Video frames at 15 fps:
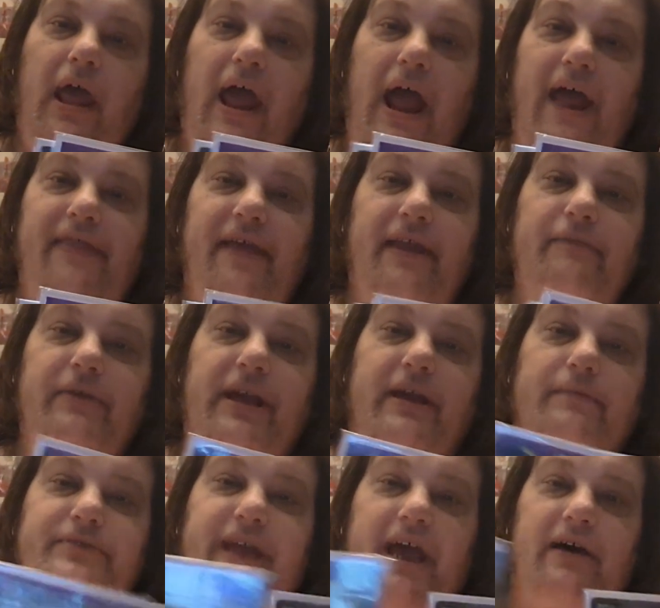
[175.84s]
and then we
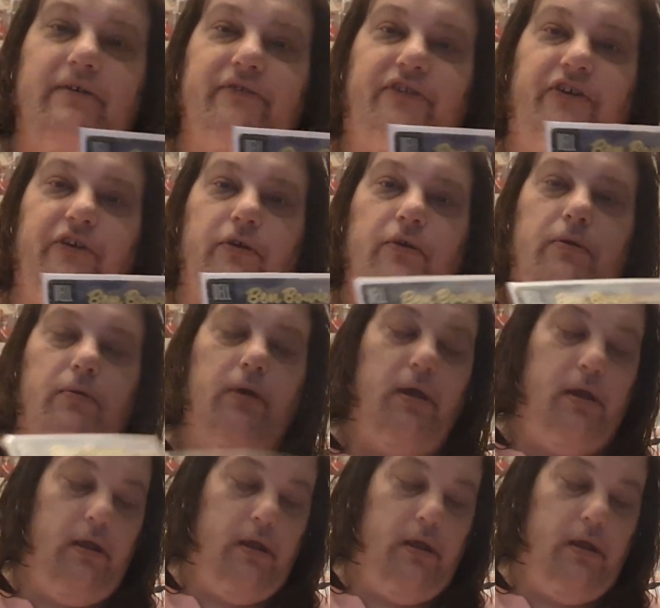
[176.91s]
come down to